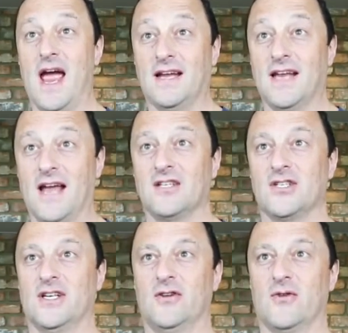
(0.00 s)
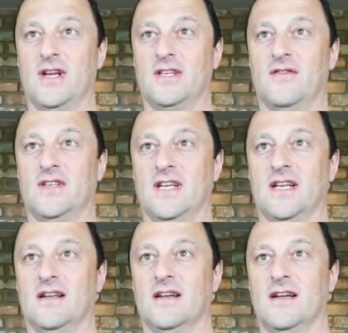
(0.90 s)
and actually creativity
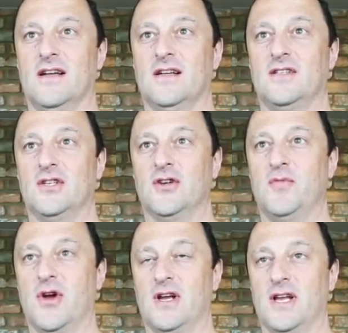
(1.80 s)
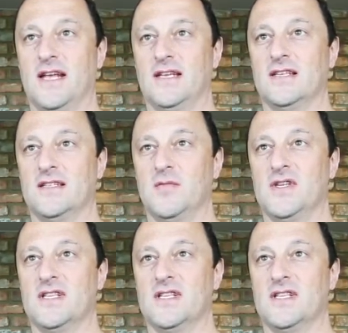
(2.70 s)
to percolate into the